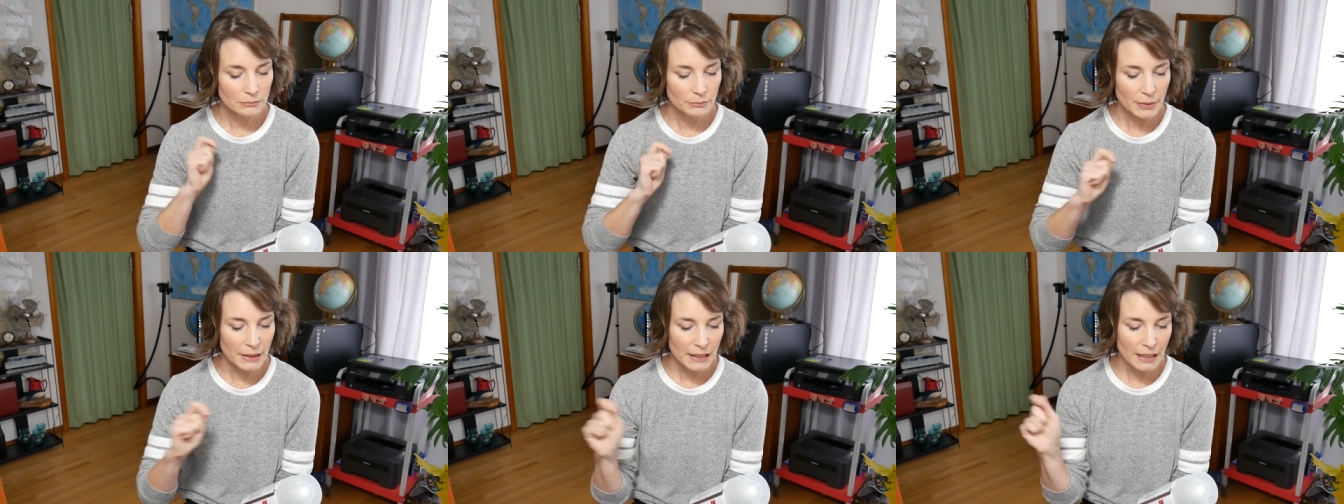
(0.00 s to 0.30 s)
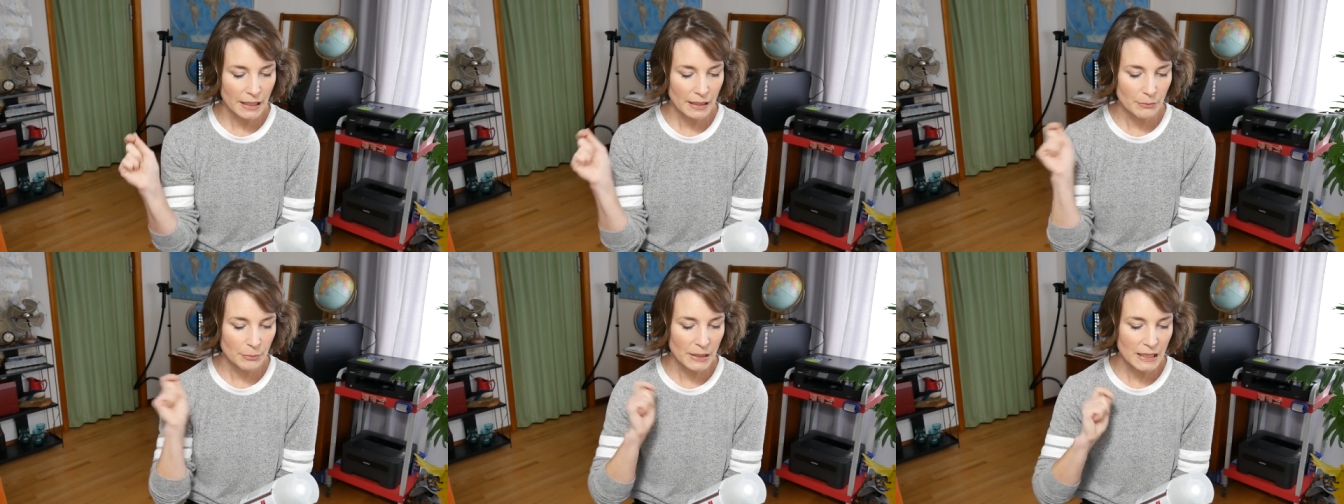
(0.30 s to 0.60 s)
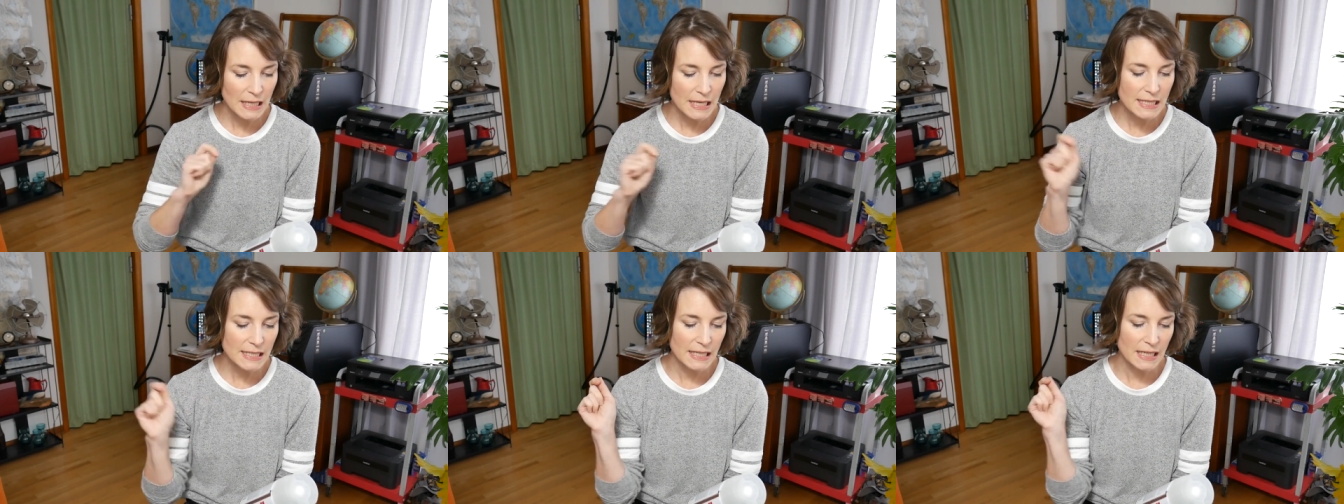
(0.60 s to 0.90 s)
be, be
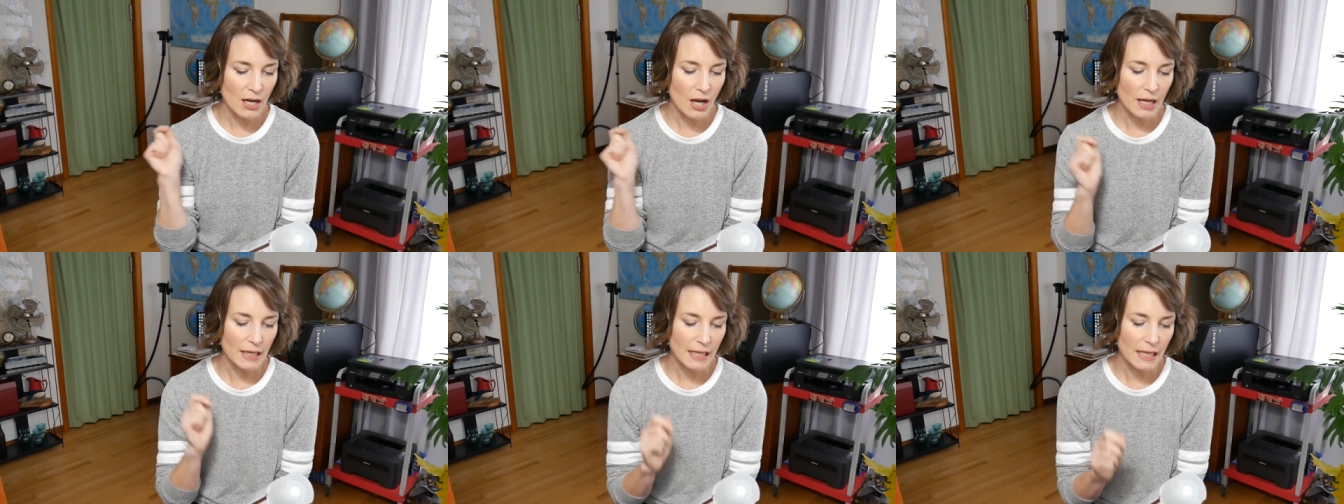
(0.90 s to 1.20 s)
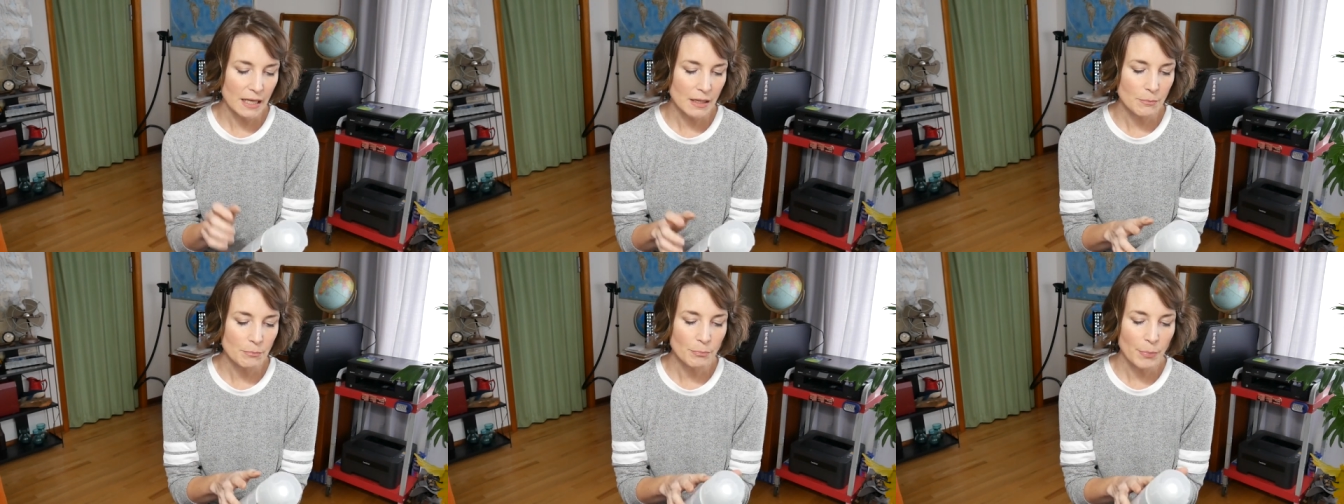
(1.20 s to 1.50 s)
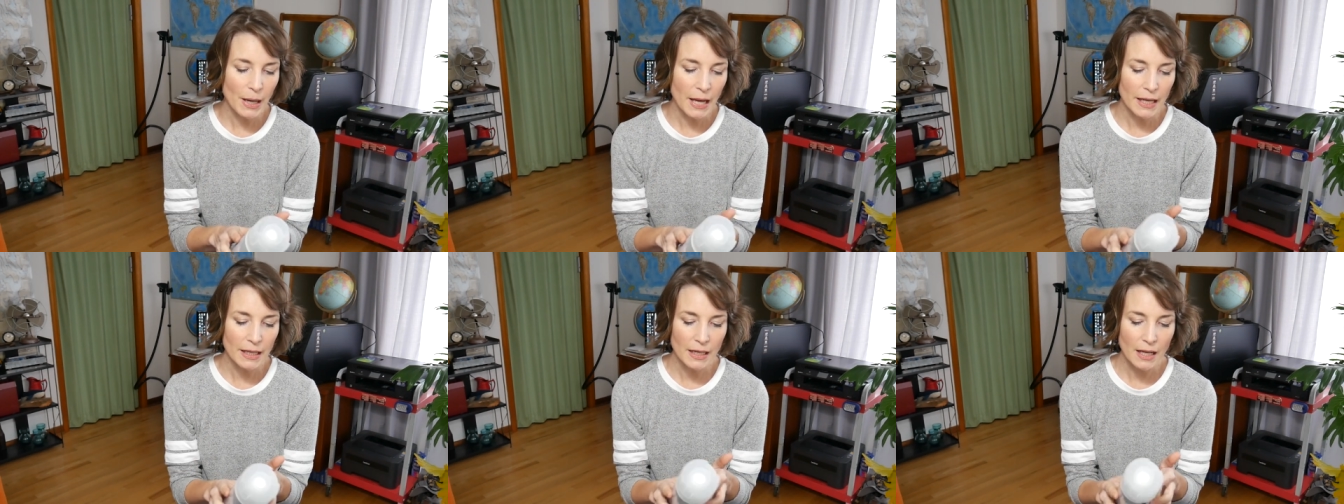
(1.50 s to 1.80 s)
easy on it
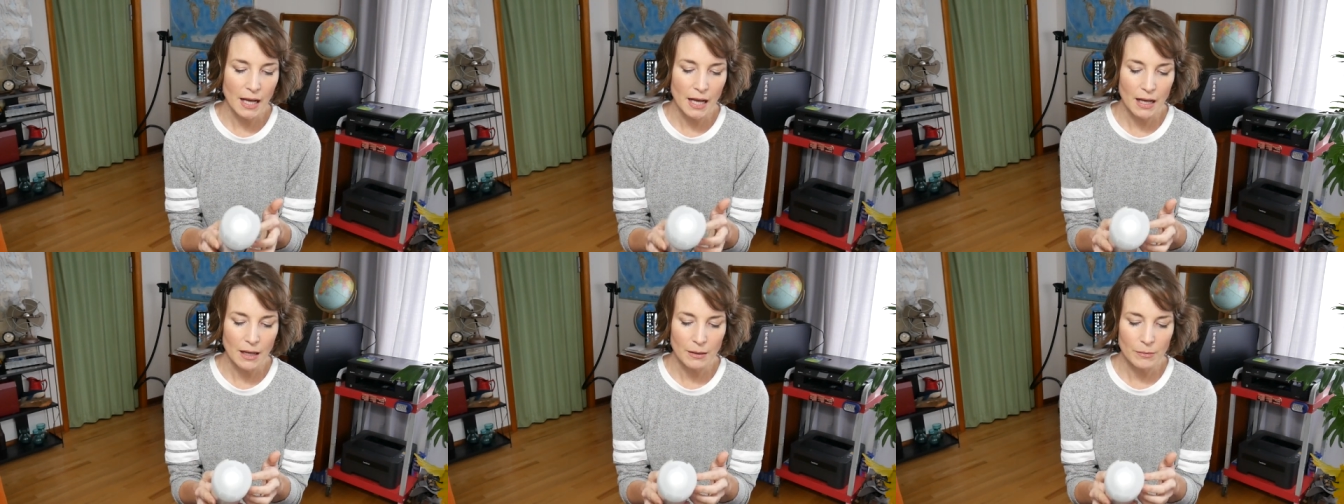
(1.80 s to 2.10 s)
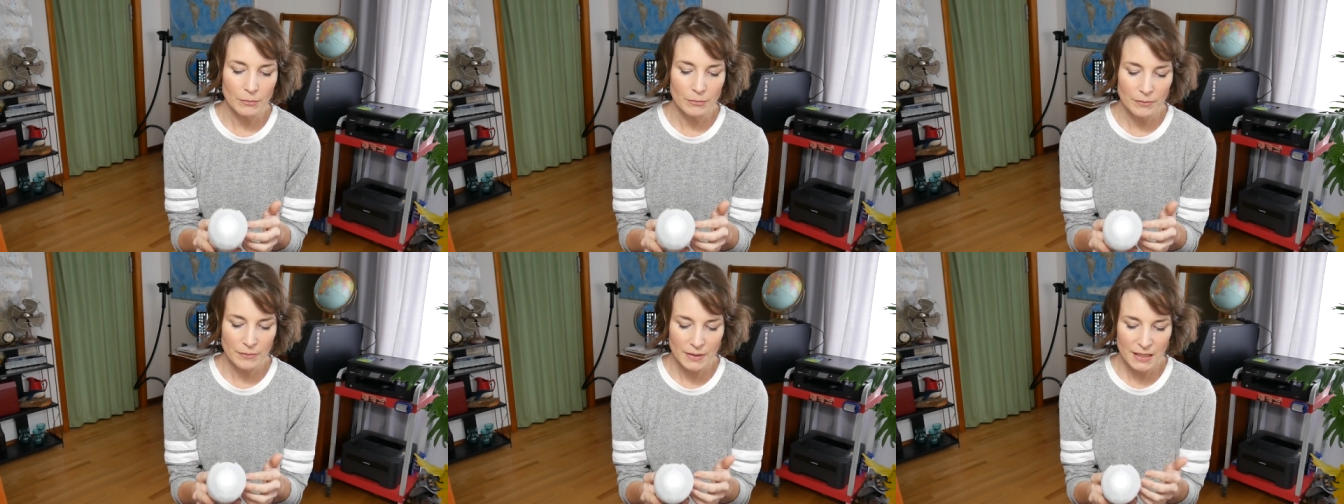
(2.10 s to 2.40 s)
but um,